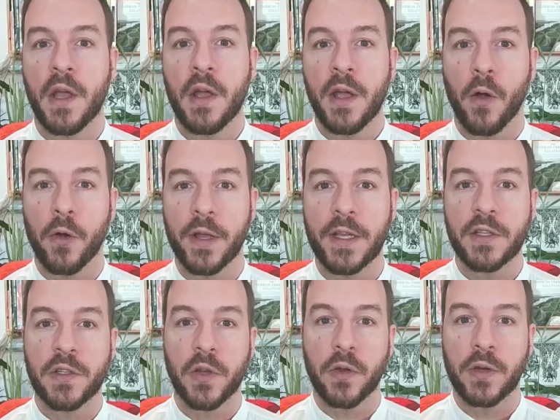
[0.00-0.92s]
or
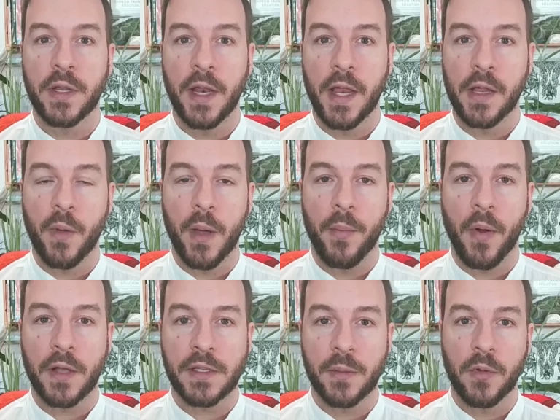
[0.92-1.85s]
intern in any way
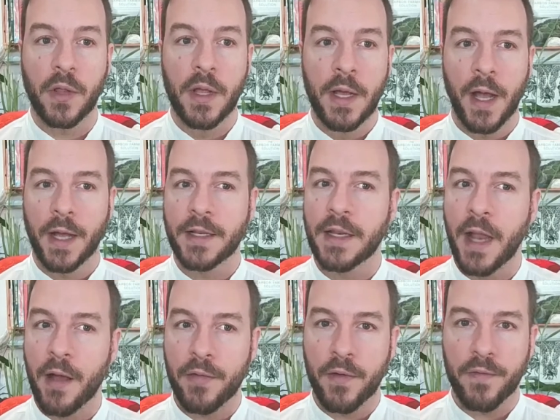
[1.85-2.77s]
possible. I didn't
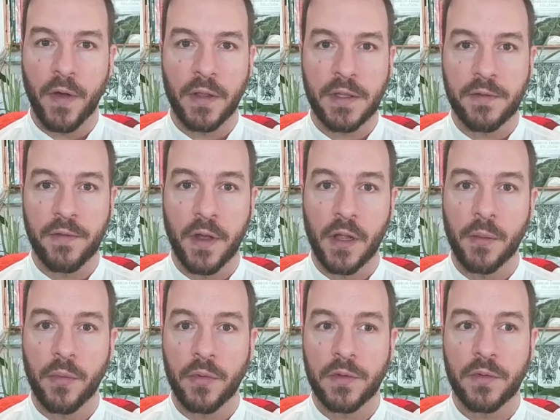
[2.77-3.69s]
have the funds
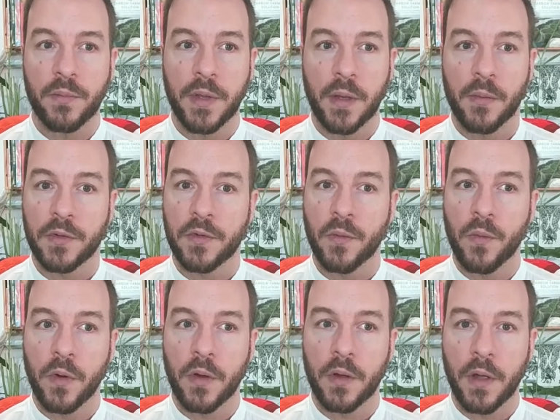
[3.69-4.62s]
available to be able to
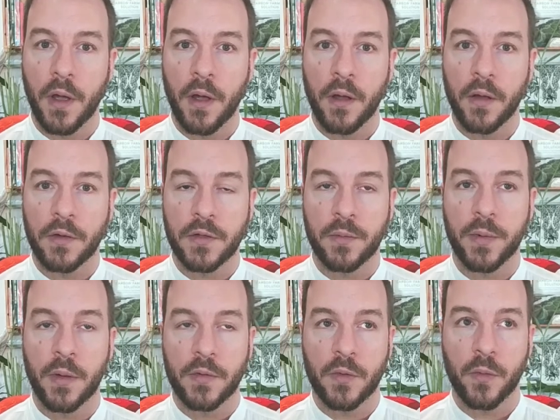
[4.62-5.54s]
work or to be
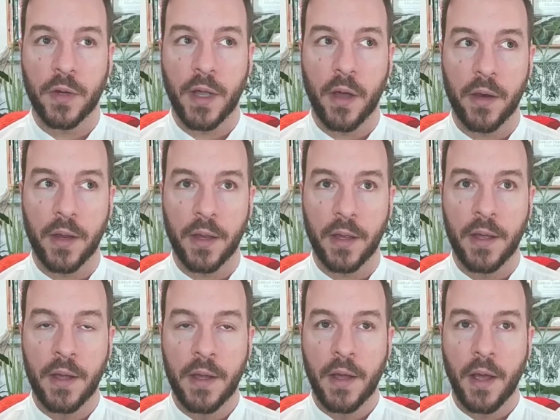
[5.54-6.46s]
able to work out a
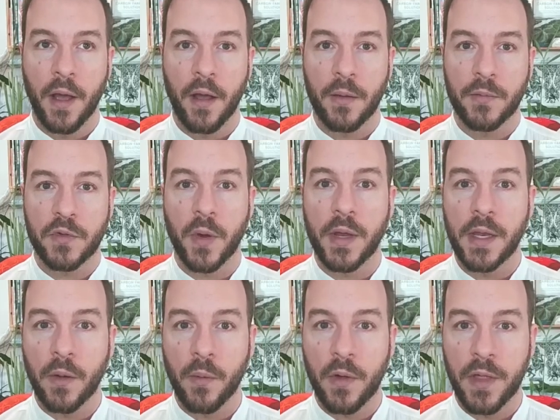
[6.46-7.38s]

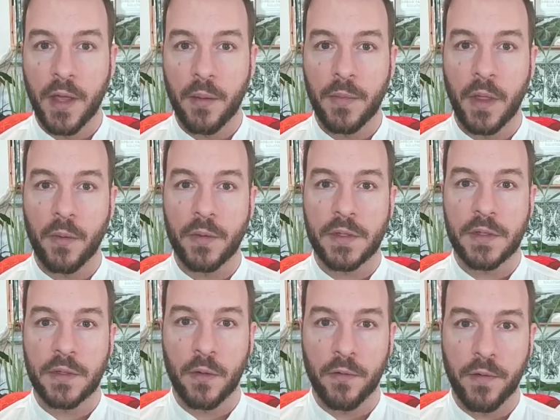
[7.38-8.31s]
training with him that was
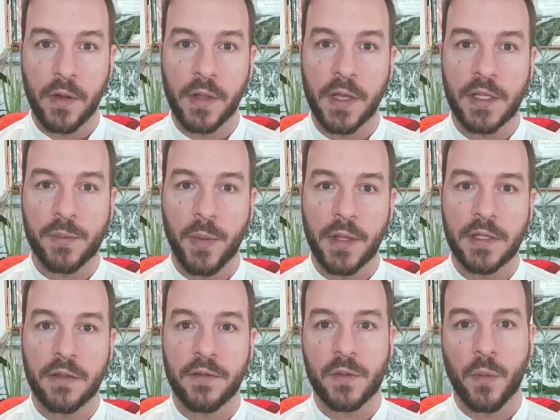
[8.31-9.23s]
fairly
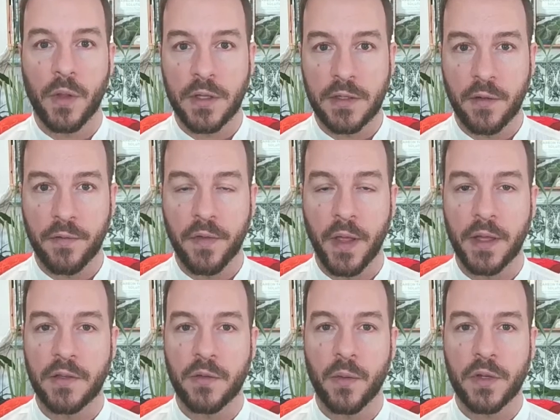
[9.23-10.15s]
expensive, as well as the
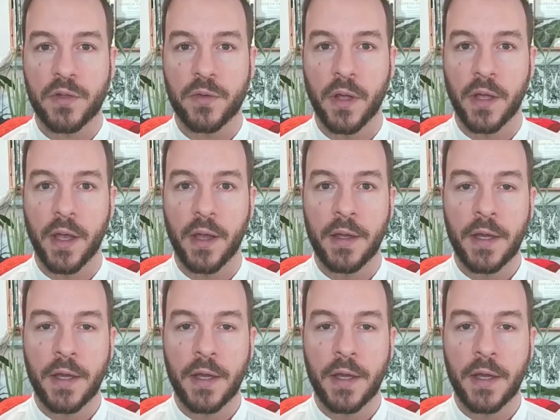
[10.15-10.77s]
flight to Australia.